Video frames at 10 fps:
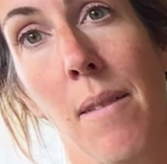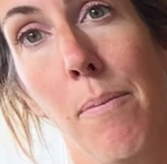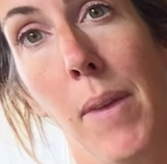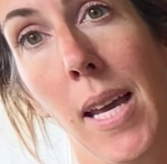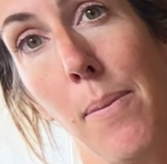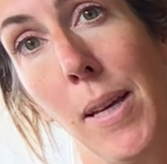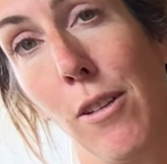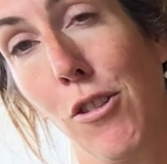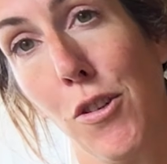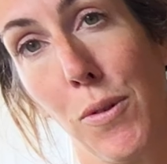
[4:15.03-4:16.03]

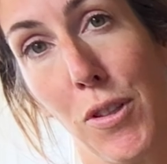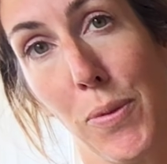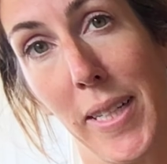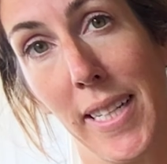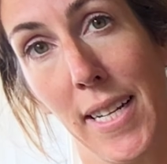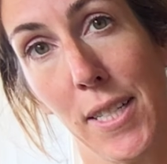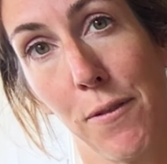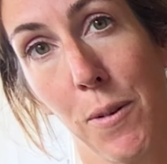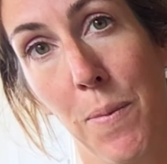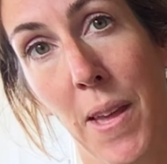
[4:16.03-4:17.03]
maybe 2 or 3 days
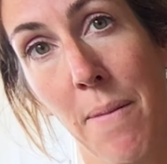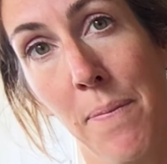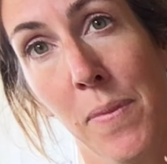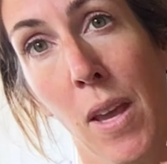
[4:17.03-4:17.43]
from them.